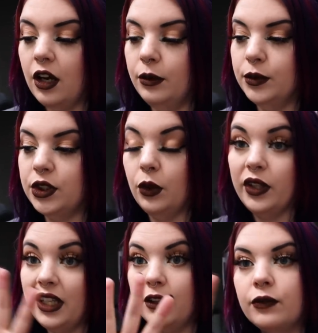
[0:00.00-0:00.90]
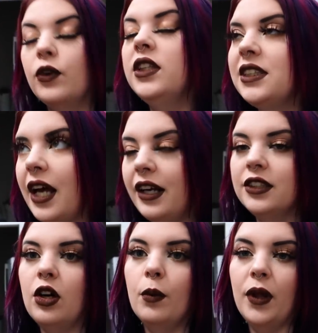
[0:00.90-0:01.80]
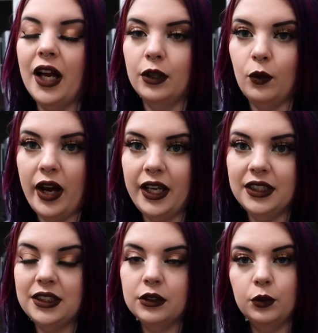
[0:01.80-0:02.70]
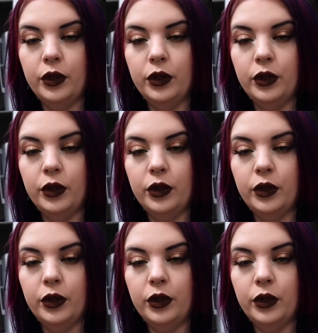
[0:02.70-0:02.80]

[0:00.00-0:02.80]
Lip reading: So the front side is all black and white